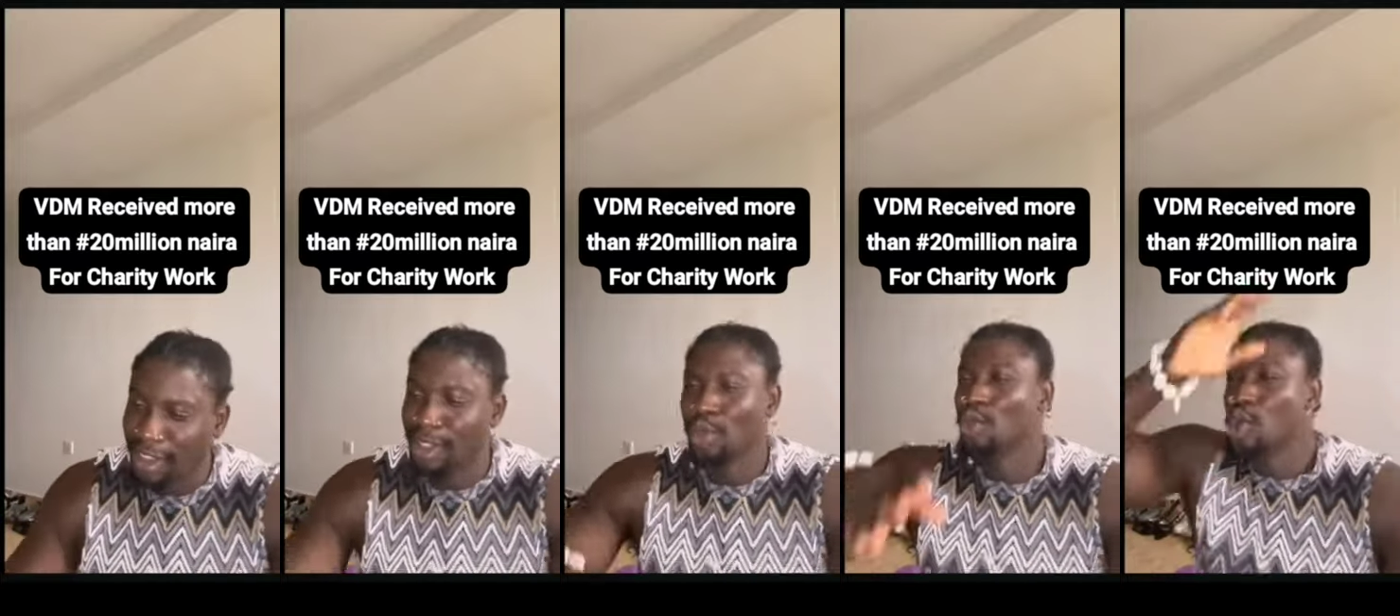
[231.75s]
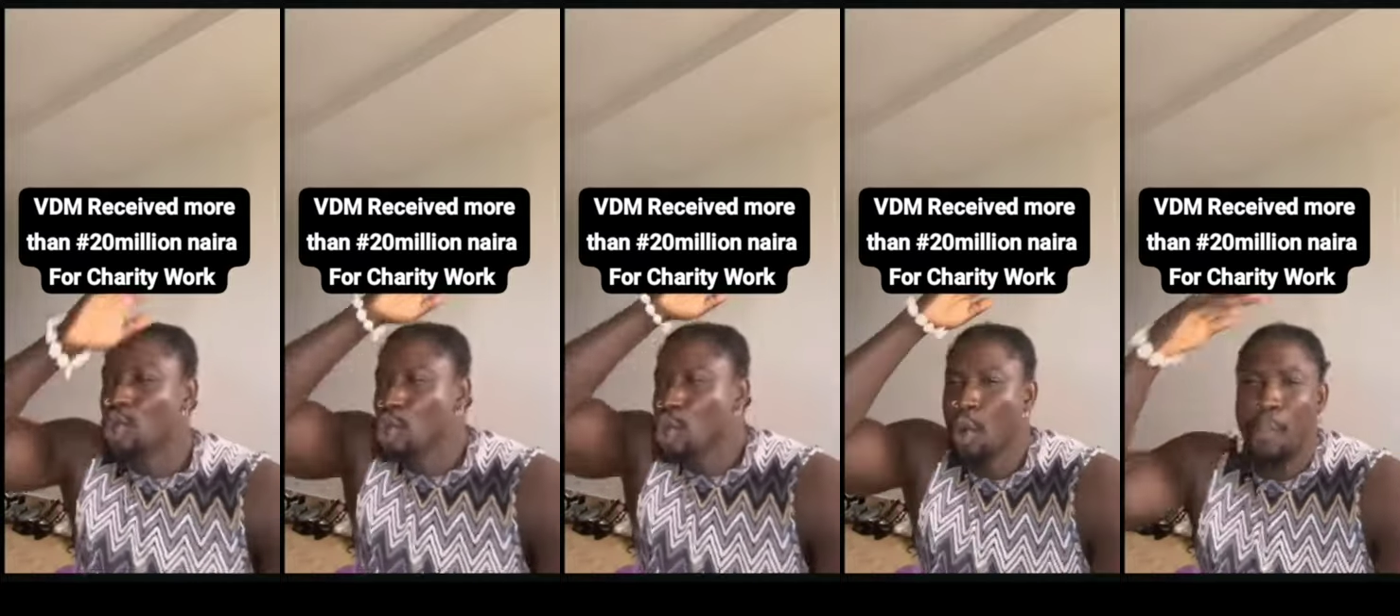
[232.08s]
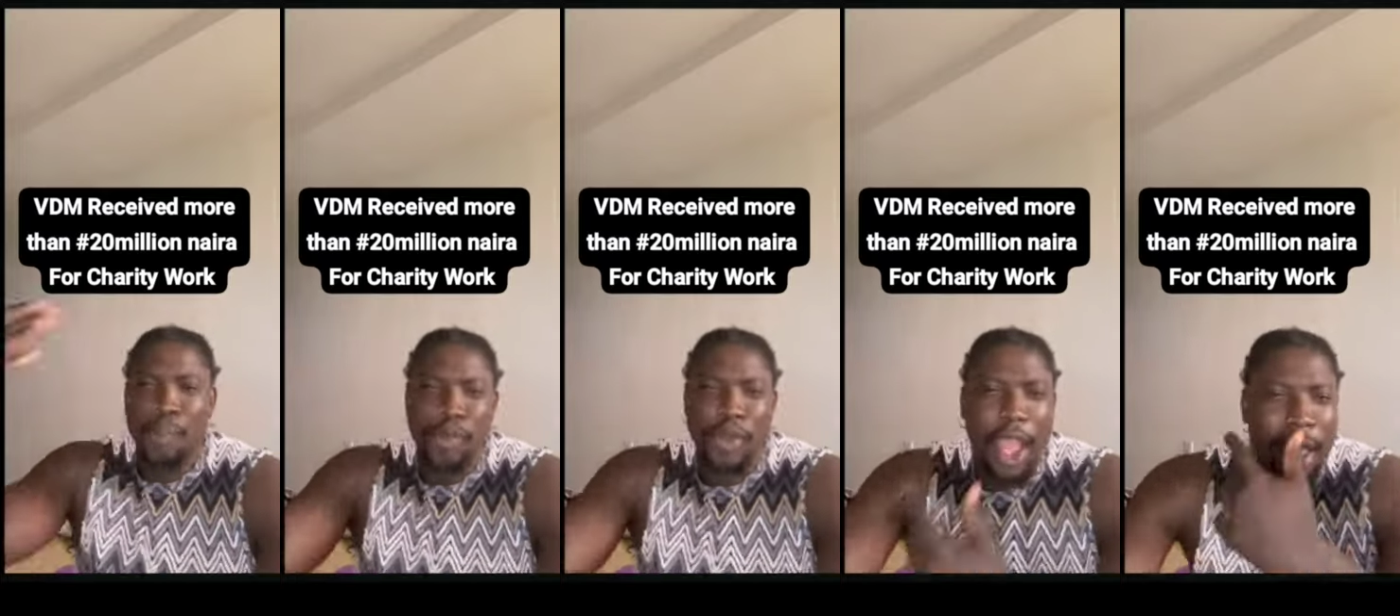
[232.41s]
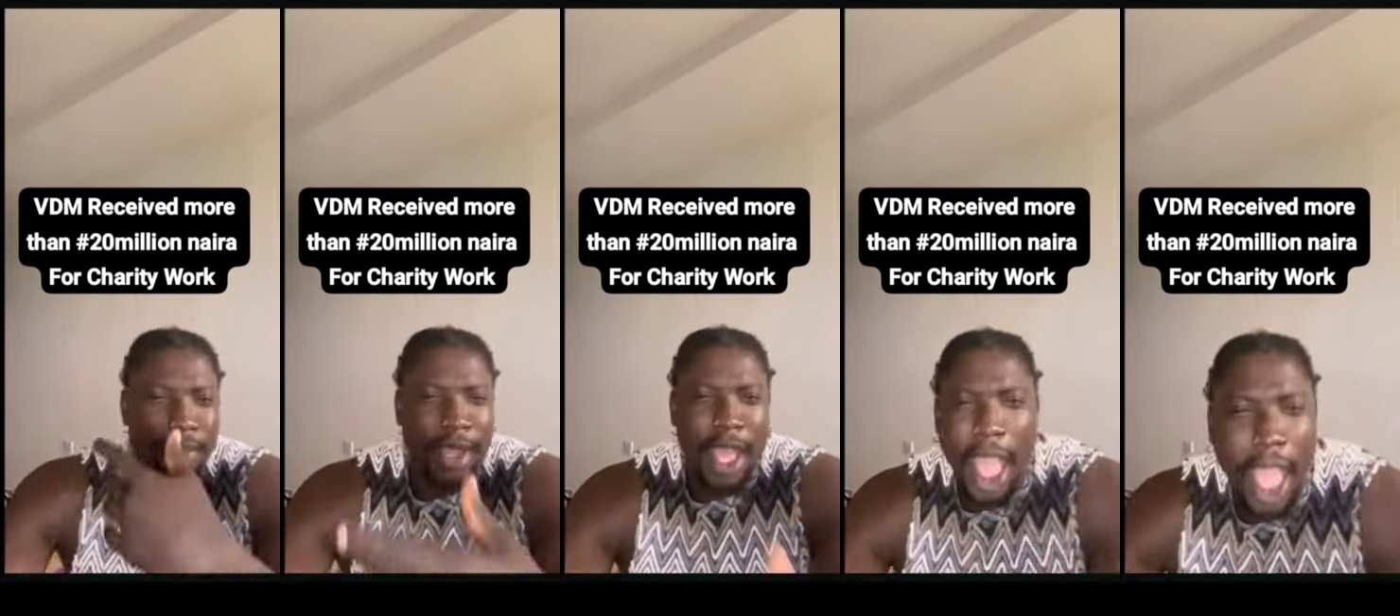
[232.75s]
We're going to open up,
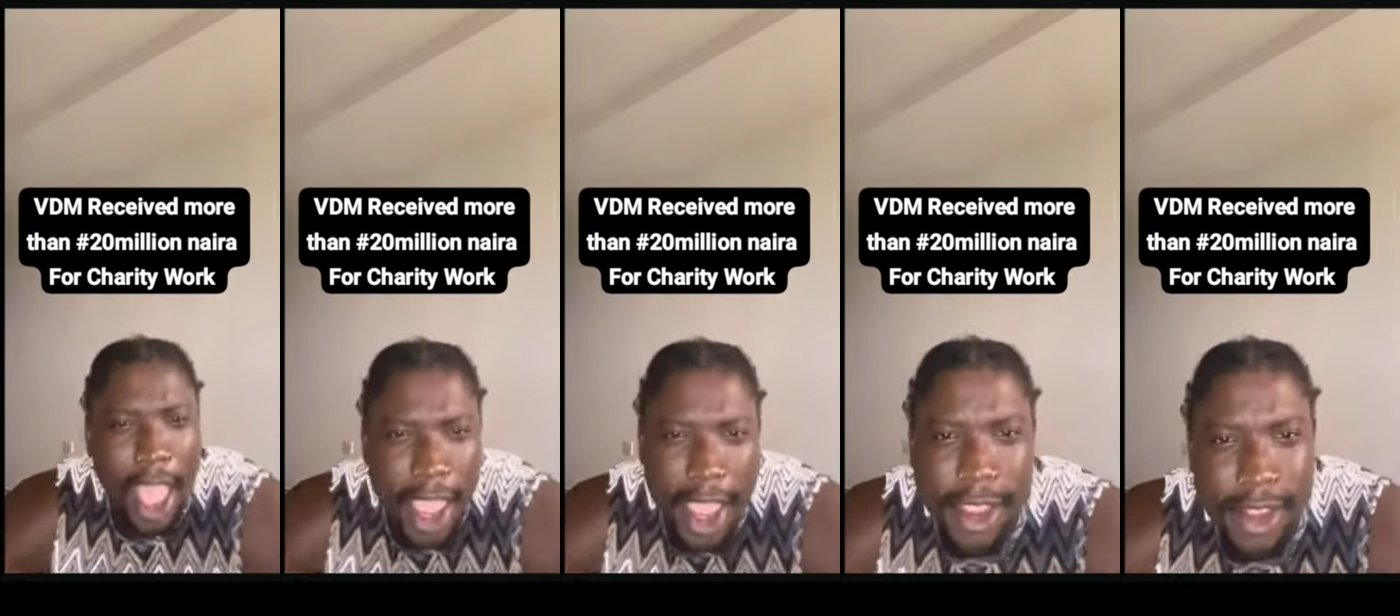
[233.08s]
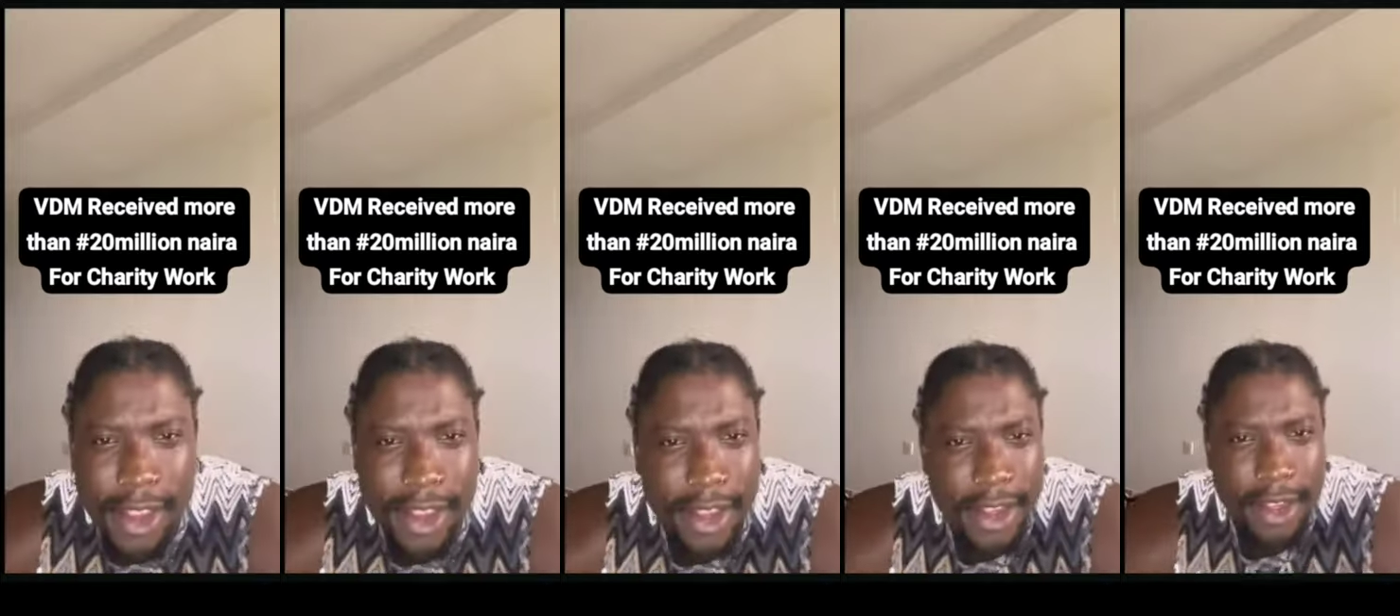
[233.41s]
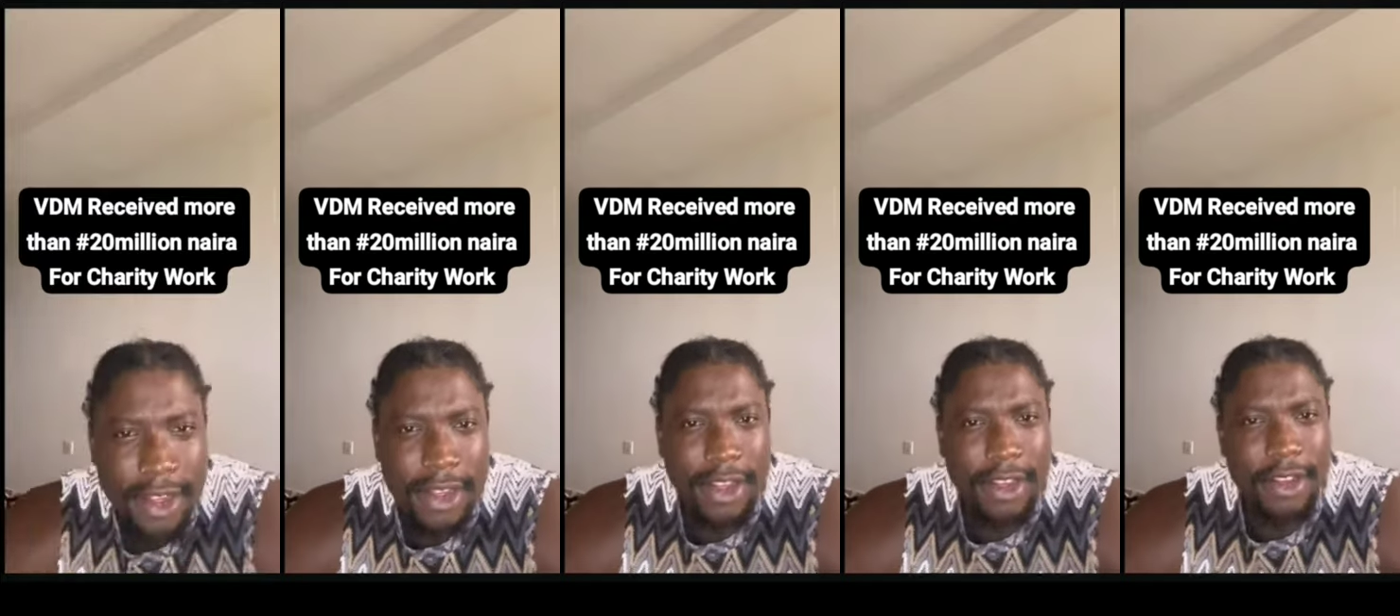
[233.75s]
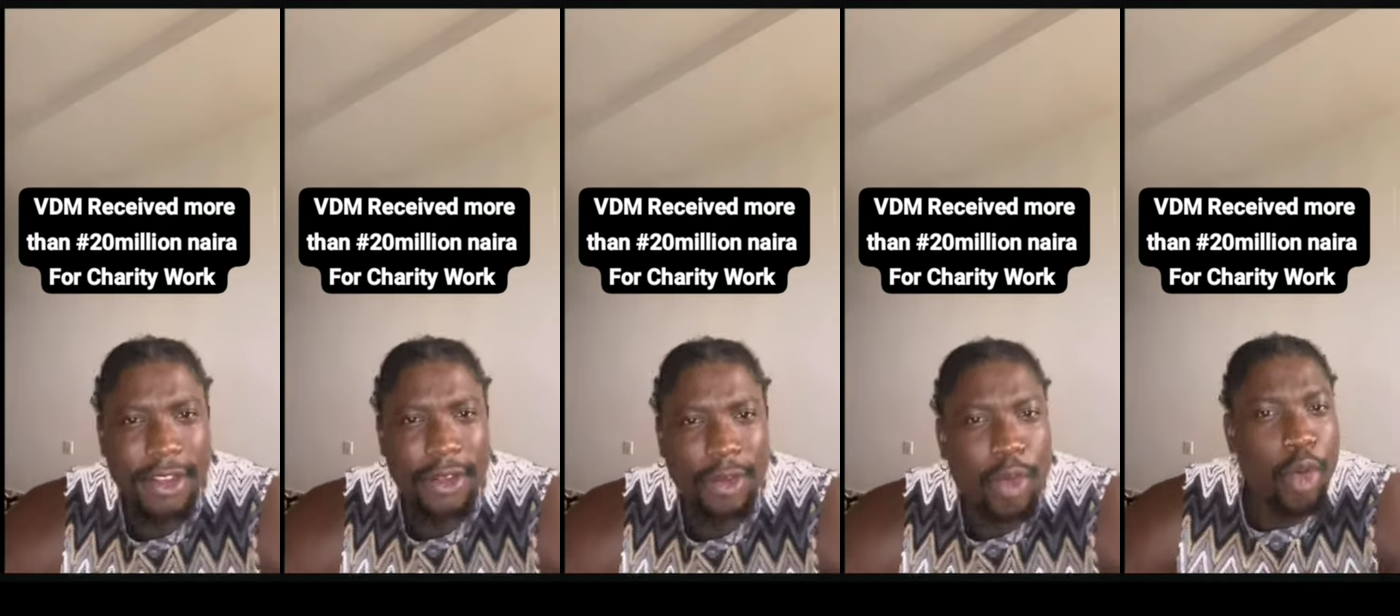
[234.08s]
guy.
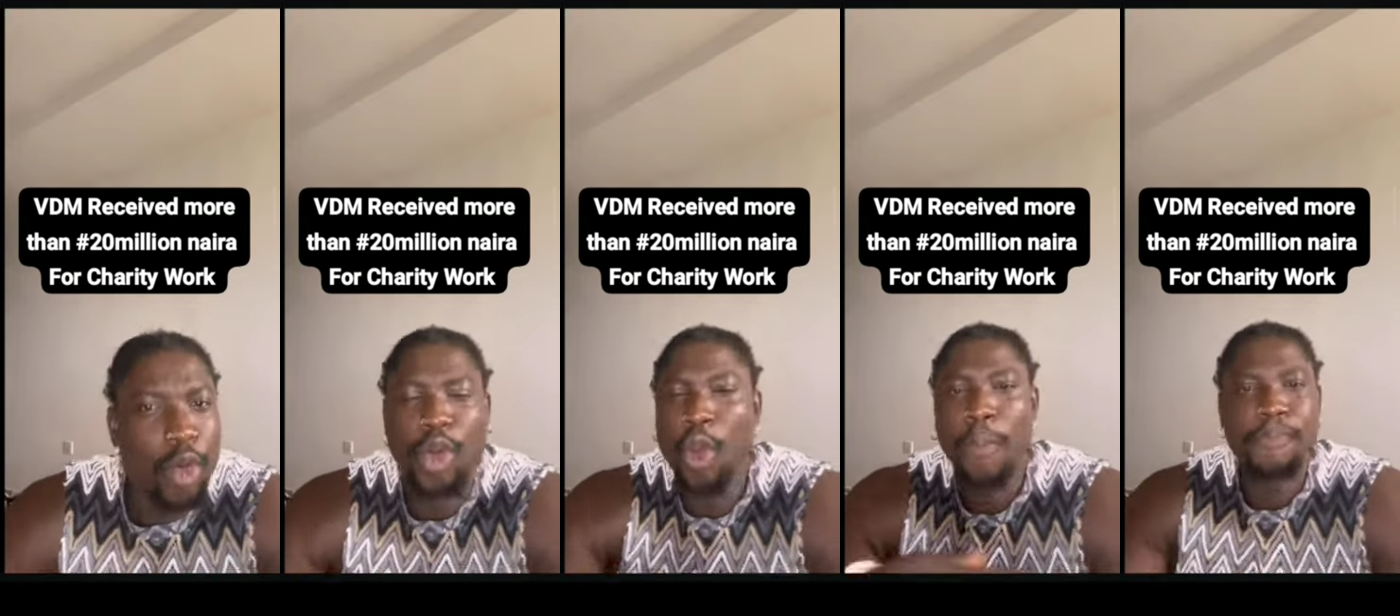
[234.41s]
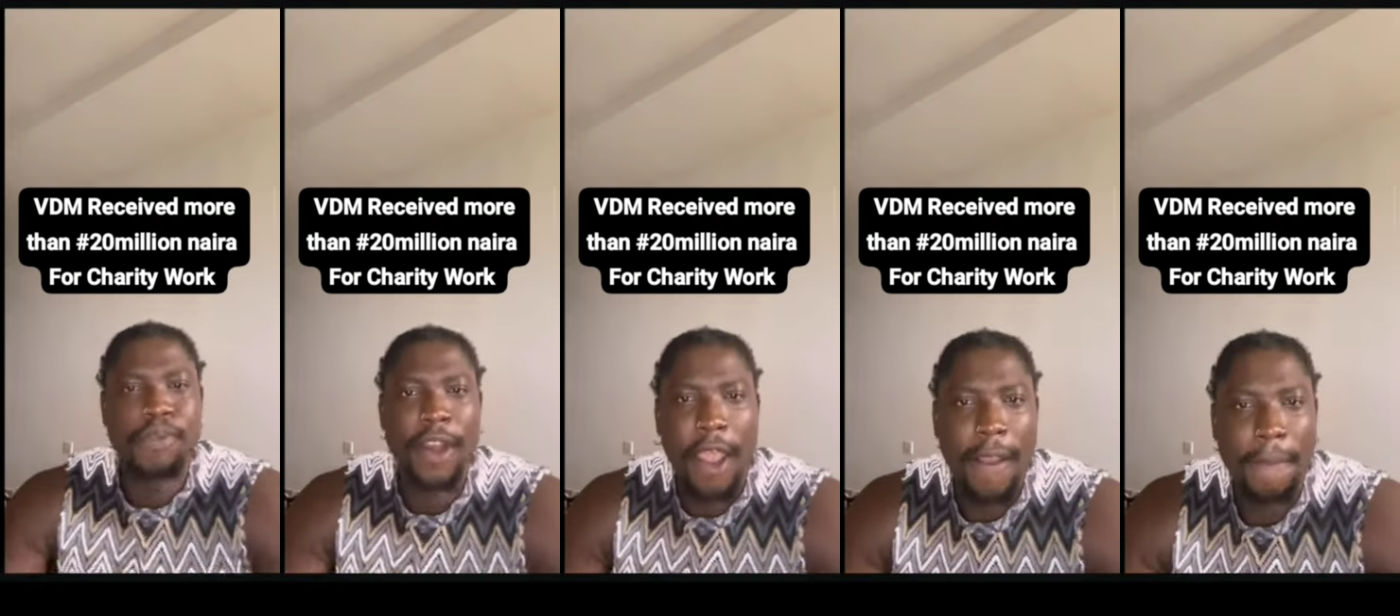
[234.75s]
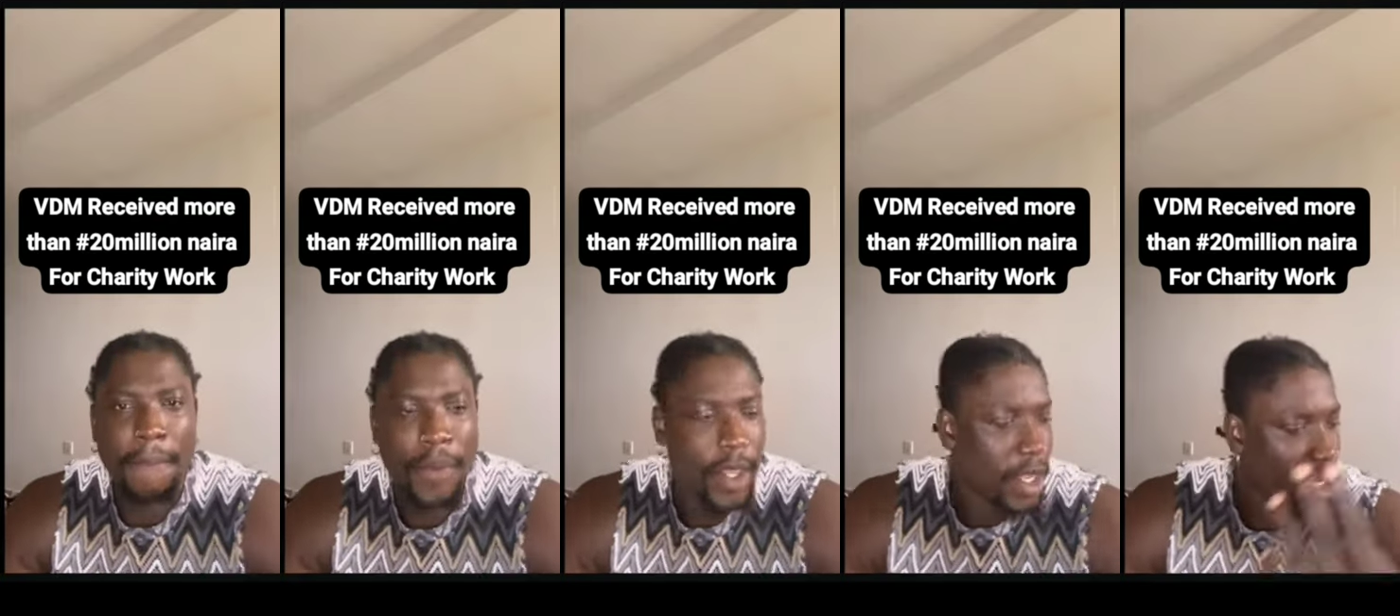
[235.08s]
We're going to open up.